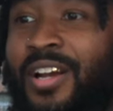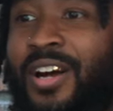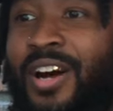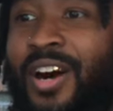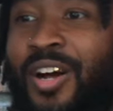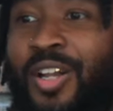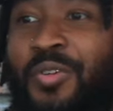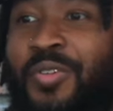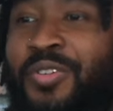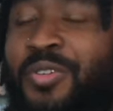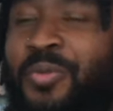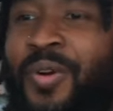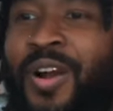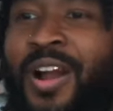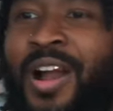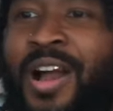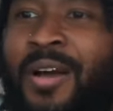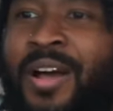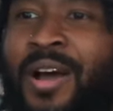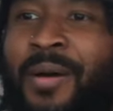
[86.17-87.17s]
Only reason
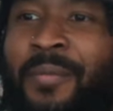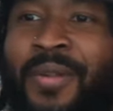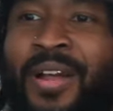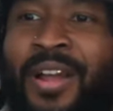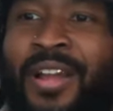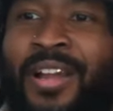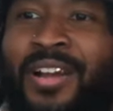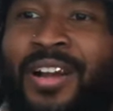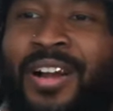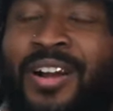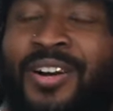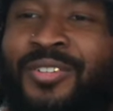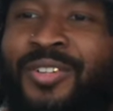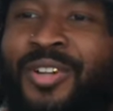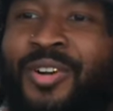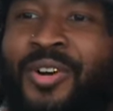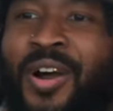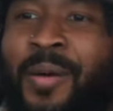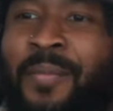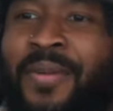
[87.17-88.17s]
why I'm like I don't
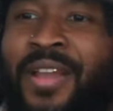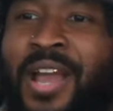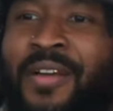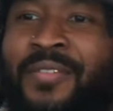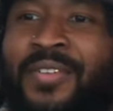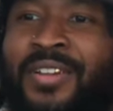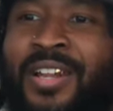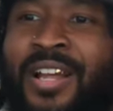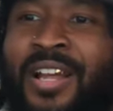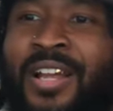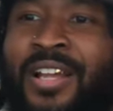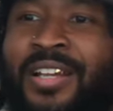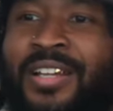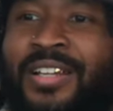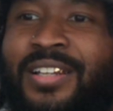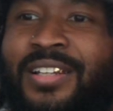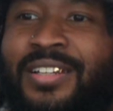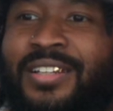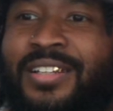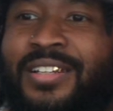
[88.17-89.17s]
know. I be having like
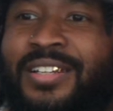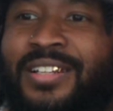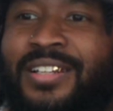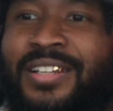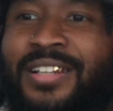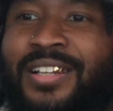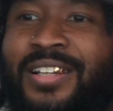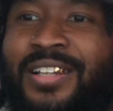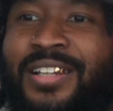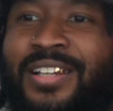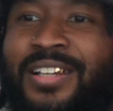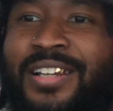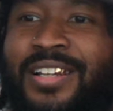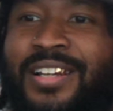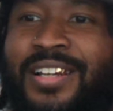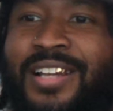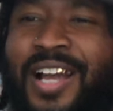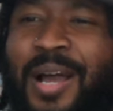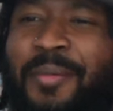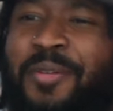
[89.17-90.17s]

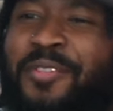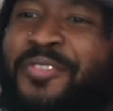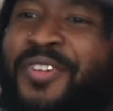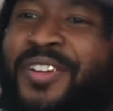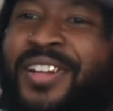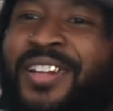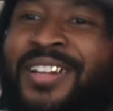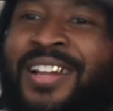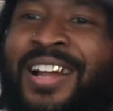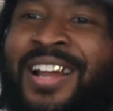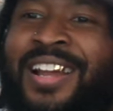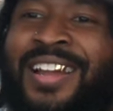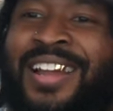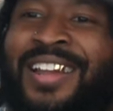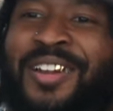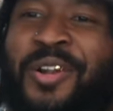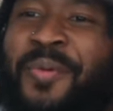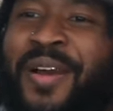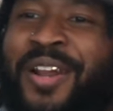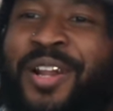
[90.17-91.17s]
I be feeling like
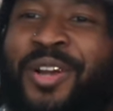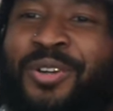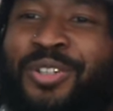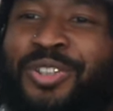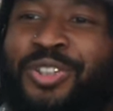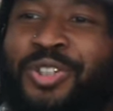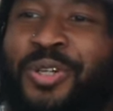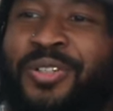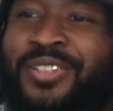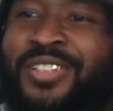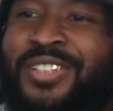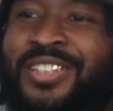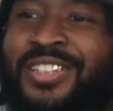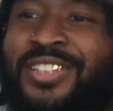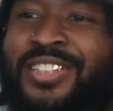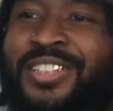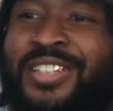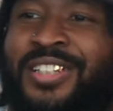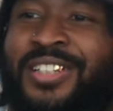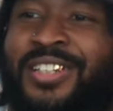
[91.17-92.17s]
ain't nobody gonna show up to
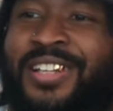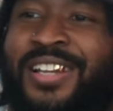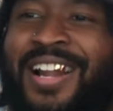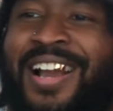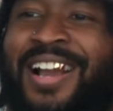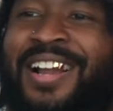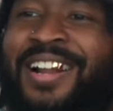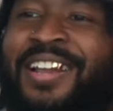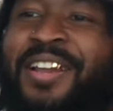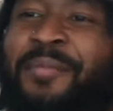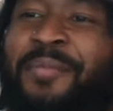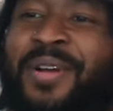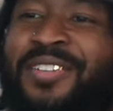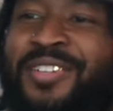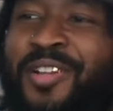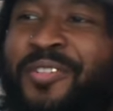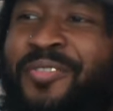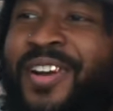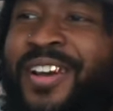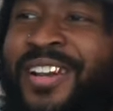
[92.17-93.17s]
this shit, and I gotta get
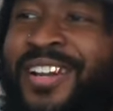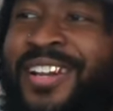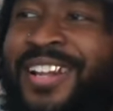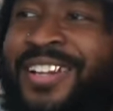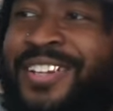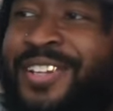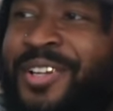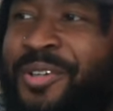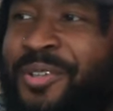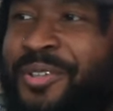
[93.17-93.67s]
myself out of that. Though.